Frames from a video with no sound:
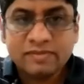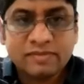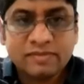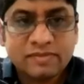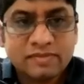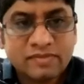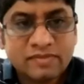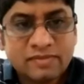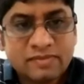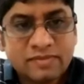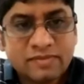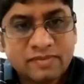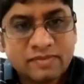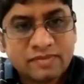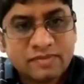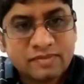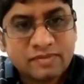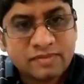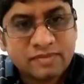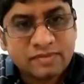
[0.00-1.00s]

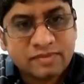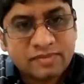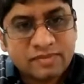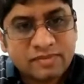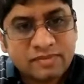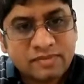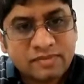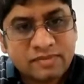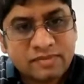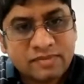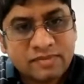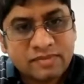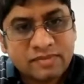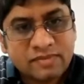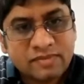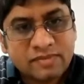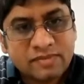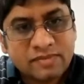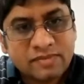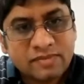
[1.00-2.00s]

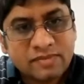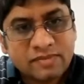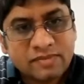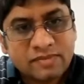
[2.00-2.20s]
(not speaking)